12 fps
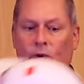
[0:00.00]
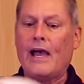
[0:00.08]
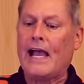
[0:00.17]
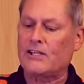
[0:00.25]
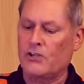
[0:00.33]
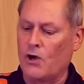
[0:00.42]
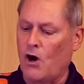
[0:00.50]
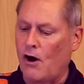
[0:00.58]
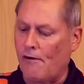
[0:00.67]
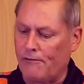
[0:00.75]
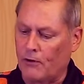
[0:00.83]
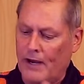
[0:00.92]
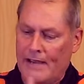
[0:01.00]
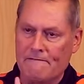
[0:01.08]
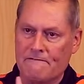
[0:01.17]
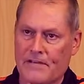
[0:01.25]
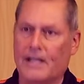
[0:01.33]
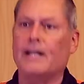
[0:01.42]
We actually offer a
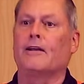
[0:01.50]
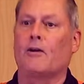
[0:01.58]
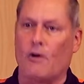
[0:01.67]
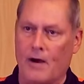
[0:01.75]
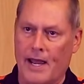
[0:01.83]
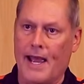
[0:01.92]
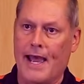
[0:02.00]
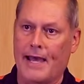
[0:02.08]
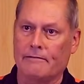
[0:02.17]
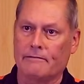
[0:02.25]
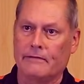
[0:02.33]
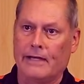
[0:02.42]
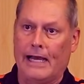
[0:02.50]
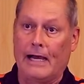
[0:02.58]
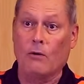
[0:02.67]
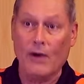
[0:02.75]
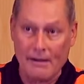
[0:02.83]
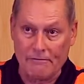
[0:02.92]
vented hard hat.
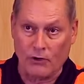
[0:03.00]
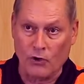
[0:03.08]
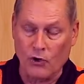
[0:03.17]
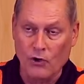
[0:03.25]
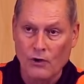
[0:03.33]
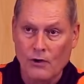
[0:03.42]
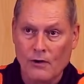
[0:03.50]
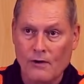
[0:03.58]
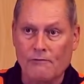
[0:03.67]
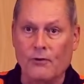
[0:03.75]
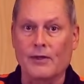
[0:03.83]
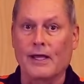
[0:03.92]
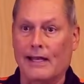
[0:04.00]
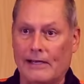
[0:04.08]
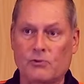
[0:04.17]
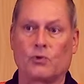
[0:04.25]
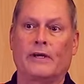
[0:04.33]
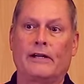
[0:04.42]
However, for the
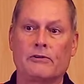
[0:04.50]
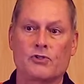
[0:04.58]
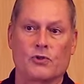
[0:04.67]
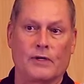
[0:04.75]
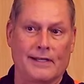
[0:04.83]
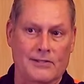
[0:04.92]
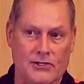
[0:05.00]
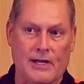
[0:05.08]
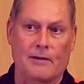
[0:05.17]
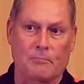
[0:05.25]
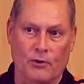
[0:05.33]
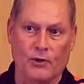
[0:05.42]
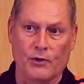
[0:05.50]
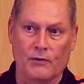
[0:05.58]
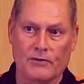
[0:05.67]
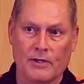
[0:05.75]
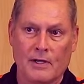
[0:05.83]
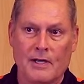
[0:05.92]
electrical industry, it's not
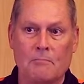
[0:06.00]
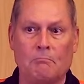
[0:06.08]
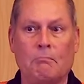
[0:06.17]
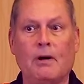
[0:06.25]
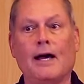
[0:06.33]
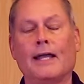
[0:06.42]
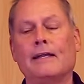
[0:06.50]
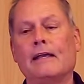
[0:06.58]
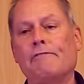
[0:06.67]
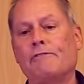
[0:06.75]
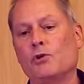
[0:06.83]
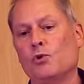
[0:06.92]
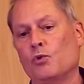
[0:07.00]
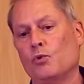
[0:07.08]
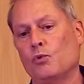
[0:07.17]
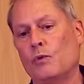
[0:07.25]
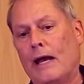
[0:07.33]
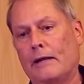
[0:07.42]
approved. But if
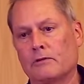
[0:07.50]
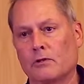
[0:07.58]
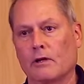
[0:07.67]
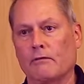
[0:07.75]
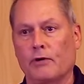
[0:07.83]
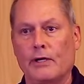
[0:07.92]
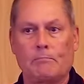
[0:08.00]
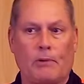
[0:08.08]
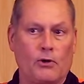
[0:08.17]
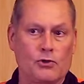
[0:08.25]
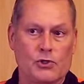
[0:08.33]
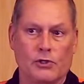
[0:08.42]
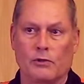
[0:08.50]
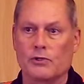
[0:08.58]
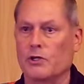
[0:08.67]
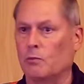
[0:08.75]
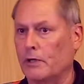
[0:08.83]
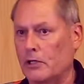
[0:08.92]
you had a delivery person or
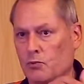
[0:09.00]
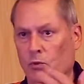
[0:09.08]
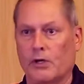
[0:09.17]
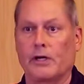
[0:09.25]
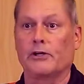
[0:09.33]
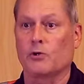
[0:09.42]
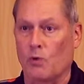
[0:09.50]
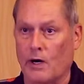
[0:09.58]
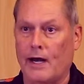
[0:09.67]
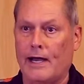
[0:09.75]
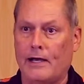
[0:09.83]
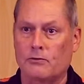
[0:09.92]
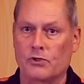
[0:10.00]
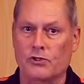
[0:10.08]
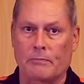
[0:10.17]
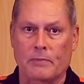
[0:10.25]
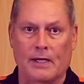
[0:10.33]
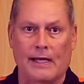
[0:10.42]
someone that's working in your warehouse or
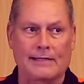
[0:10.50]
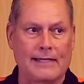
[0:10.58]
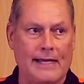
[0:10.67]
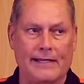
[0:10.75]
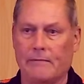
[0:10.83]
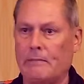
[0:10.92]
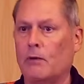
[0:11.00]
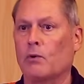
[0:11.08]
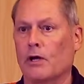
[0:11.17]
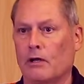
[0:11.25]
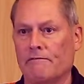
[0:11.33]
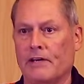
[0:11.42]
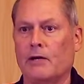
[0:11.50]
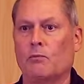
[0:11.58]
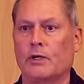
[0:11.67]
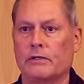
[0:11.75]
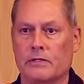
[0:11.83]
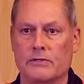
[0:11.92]
something like that, and they may want a vented
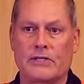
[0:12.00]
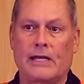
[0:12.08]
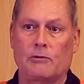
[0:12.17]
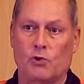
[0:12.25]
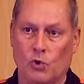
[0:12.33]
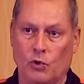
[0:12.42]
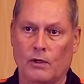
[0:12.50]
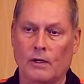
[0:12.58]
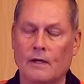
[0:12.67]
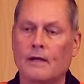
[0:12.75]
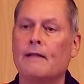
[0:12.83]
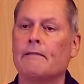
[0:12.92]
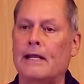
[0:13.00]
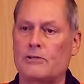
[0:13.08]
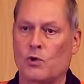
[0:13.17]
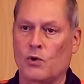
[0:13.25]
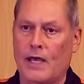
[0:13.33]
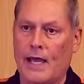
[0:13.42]
one to stay cooler,
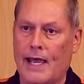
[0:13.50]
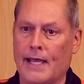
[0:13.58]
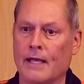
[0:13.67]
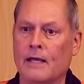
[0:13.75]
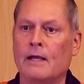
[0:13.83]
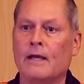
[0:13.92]
that's okay.